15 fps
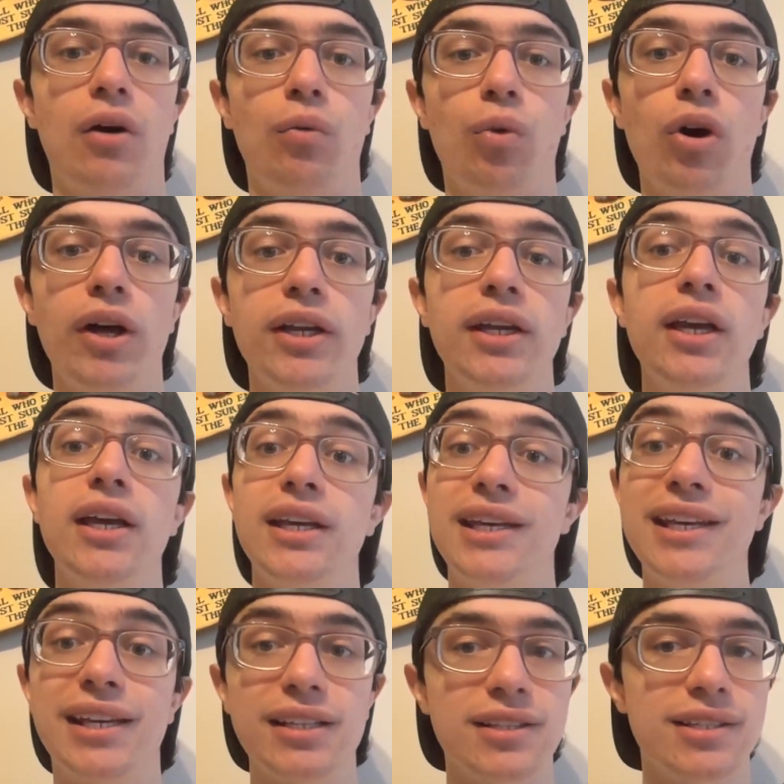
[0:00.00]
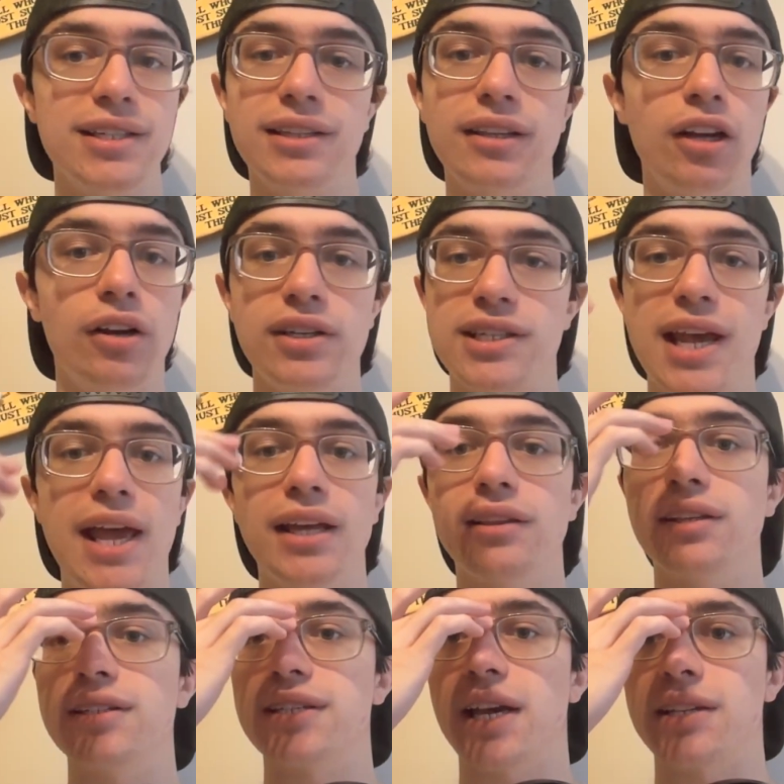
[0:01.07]
1. He can sit there and tank
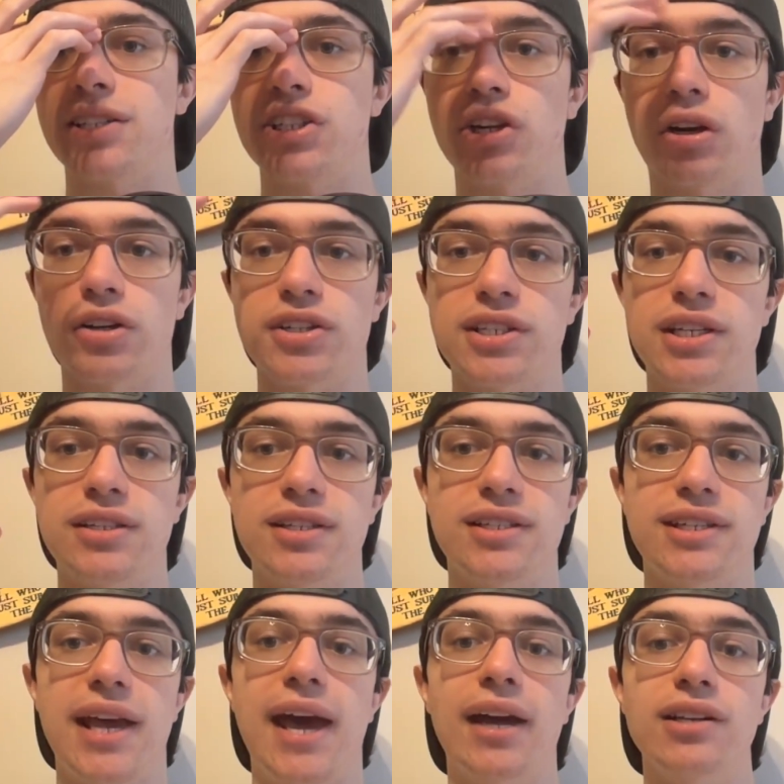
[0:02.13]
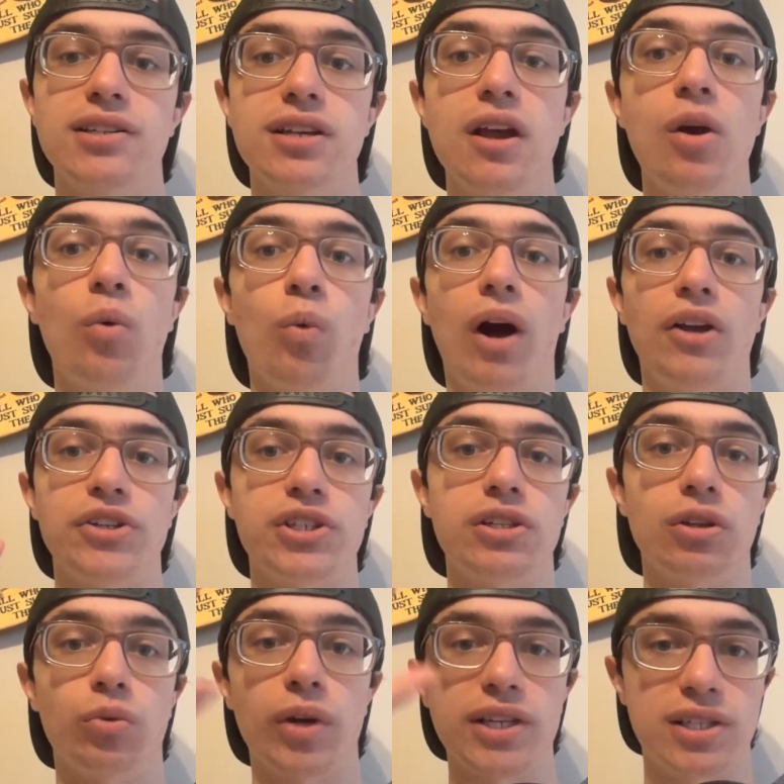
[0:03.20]
this STR Sin's attacks, whilst
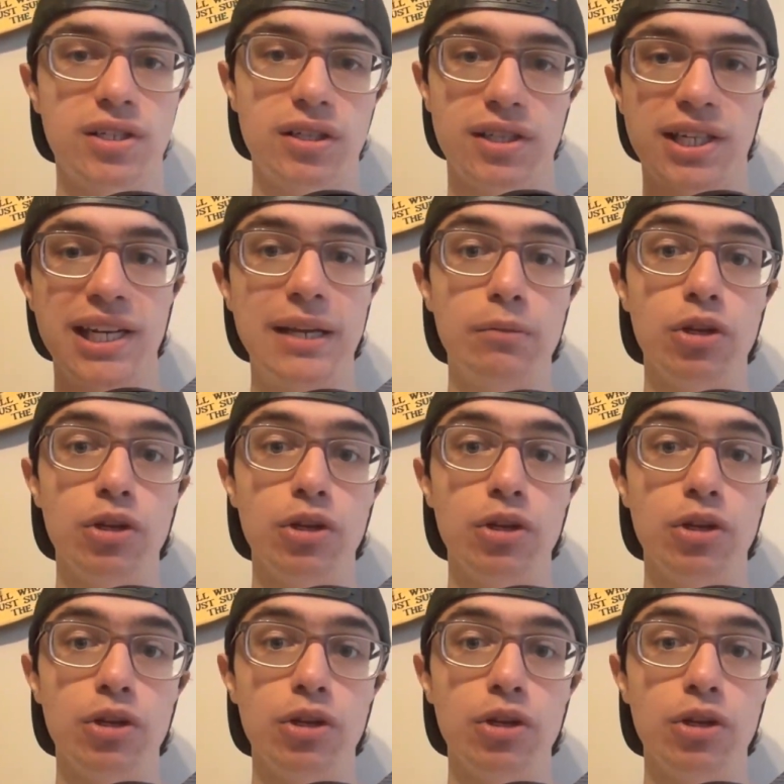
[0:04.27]
the rest of the team